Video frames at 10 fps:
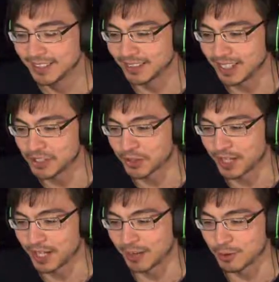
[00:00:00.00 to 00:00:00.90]
Well, that's
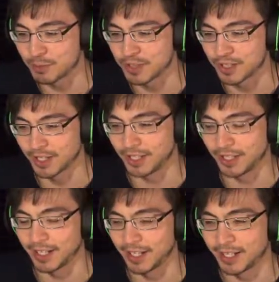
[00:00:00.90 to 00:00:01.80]
okay. I was missing a
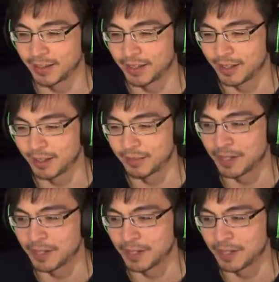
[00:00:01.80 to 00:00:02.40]
leg anyway, an arm